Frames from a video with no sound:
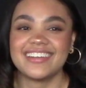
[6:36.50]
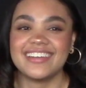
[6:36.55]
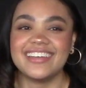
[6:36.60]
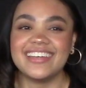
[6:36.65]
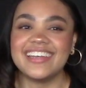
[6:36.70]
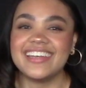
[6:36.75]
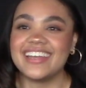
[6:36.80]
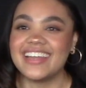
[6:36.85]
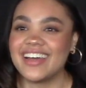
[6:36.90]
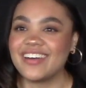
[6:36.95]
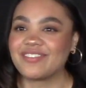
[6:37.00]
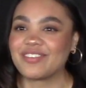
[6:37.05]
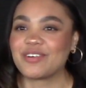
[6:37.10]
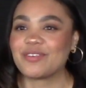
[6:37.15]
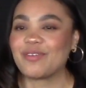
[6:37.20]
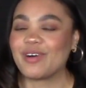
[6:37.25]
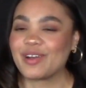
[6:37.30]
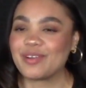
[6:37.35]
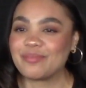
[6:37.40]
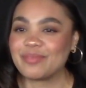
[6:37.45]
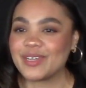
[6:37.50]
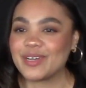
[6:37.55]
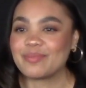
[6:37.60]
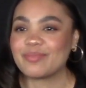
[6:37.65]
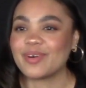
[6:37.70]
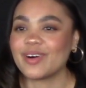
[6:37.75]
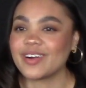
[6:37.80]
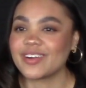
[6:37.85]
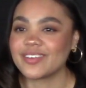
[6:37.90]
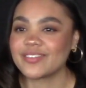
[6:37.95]
never want to be
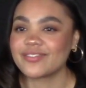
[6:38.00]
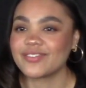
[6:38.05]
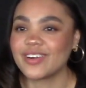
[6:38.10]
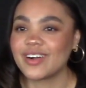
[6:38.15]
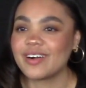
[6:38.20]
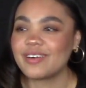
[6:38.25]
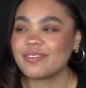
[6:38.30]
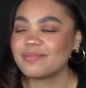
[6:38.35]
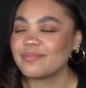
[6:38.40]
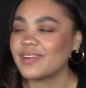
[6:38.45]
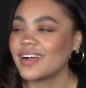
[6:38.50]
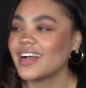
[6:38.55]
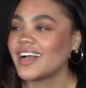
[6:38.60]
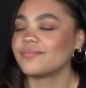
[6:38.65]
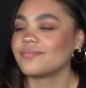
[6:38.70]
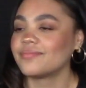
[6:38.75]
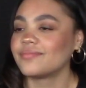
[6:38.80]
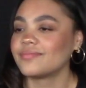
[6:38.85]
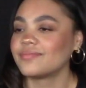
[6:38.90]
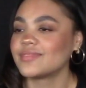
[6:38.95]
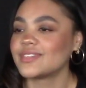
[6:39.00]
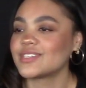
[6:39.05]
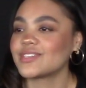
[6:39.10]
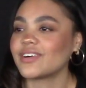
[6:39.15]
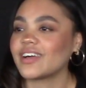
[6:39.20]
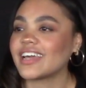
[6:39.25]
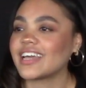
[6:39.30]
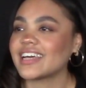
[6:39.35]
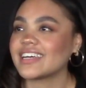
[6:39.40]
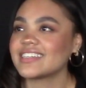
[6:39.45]
apart from. So
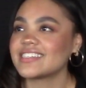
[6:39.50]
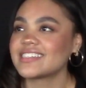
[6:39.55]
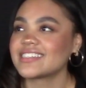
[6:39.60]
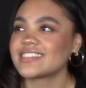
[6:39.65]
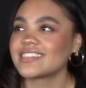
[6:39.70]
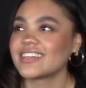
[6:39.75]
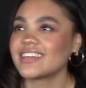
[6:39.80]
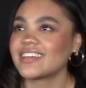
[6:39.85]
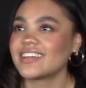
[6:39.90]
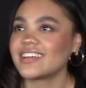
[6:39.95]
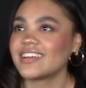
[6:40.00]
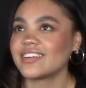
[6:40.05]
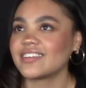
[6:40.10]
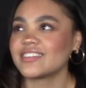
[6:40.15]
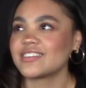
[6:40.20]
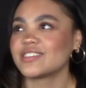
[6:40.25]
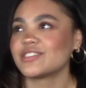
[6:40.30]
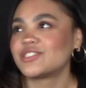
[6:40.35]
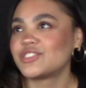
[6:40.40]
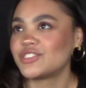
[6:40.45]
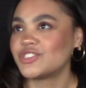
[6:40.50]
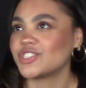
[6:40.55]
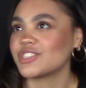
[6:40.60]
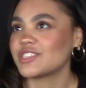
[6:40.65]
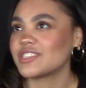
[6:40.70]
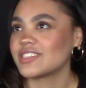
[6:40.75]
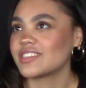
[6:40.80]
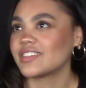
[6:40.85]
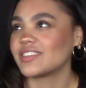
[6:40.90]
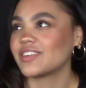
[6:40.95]
I guess
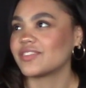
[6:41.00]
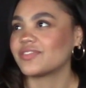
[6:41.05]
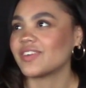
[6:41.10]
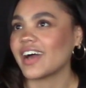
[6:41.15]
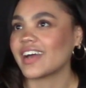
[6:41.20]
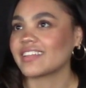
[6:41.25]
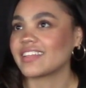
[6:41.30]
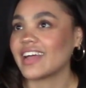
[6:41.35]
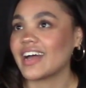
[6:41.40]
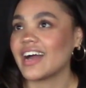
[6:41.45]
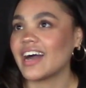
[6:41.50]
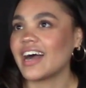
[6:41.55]
just the fact that